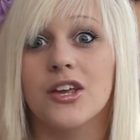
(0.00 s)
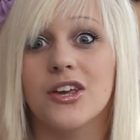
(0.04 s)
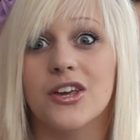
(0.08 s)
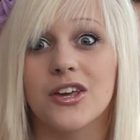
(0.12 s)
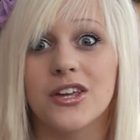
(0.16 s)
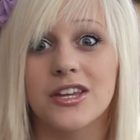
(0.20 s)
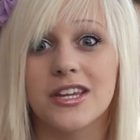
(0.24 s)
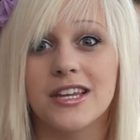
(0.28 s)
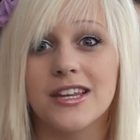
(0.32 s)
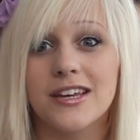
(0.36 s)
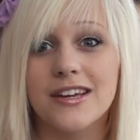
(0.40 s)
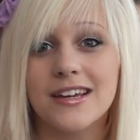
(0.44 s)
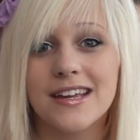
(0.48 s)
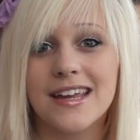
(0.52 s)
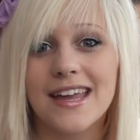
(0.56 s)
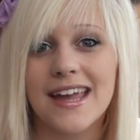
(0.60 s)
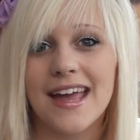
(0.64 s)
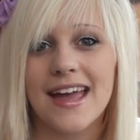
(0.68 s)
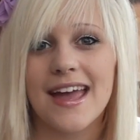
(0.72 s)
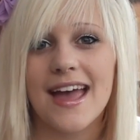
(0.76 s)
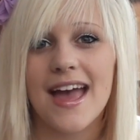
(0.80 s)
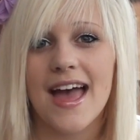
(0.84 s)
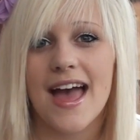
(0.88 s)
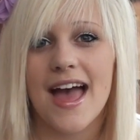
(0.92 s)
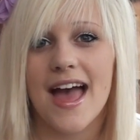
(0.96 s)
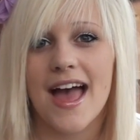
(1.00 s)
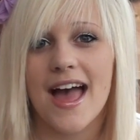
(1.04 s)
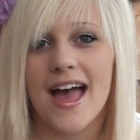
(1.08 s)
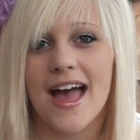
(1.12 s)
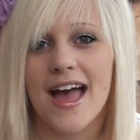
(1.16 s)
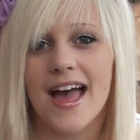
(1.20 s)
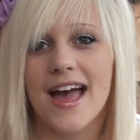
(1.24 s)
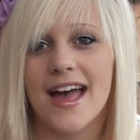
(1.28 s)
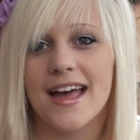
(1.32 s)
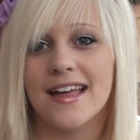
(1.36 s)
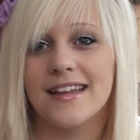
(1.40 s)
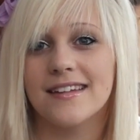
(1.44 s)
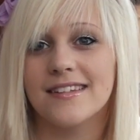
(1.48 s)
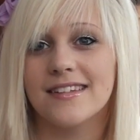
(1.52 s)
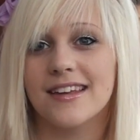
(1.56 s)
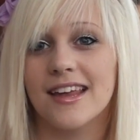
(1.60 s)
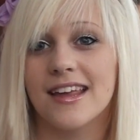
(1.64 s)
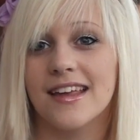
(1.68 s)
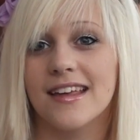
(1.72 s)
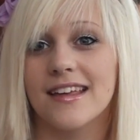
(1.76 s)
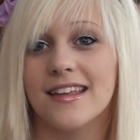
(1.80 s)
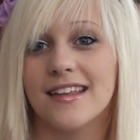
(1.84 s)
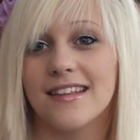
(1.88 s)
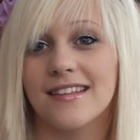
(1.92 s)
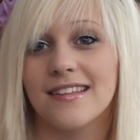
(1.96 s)
good luck, and
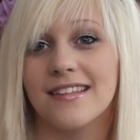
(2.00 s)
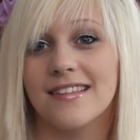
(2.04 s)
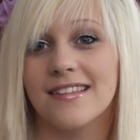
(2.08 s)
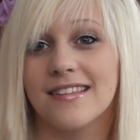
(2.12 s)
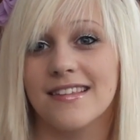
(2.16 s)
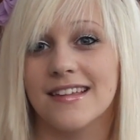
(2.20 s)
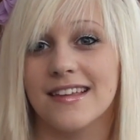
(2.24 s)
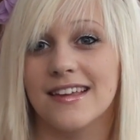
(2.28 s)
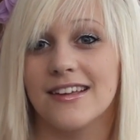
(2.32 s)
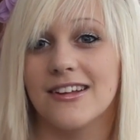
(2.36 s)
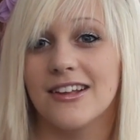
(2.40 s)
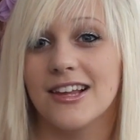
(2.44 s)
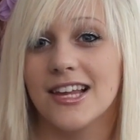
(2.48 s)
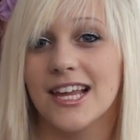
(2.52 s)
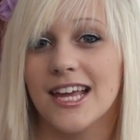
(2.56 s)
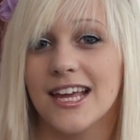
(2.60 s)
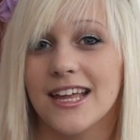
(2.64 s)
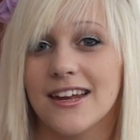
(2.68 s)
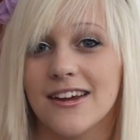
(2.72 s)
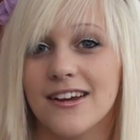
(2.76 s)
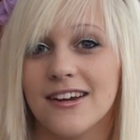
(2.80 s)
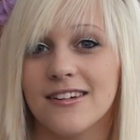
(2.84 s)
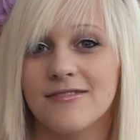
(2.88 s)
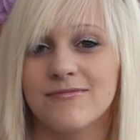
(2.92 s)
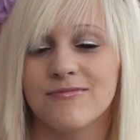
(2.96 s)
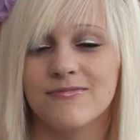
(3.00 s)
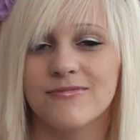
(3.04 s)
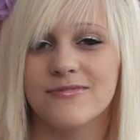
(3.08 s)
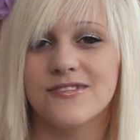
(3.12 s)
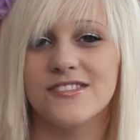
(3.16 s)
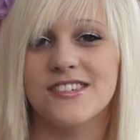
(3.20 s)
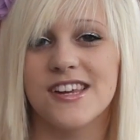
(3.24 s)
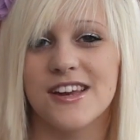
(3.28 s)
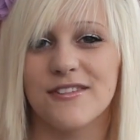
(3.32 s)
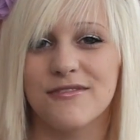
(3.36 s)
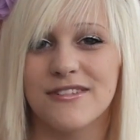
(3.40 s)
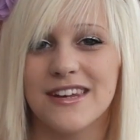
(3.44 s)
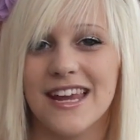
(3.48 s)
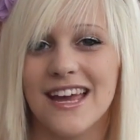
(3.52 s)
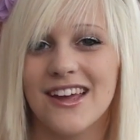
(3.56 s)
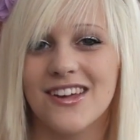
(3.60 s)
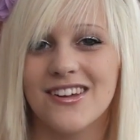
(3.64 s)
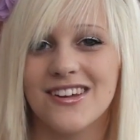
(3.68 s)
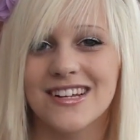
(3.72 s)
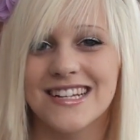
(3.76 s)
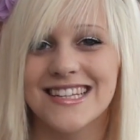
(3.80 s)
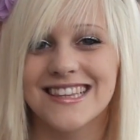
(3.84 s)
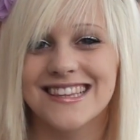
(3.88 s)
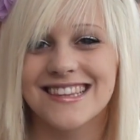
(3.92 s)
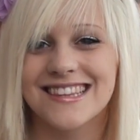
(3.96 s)
see you all later. Ciao for now.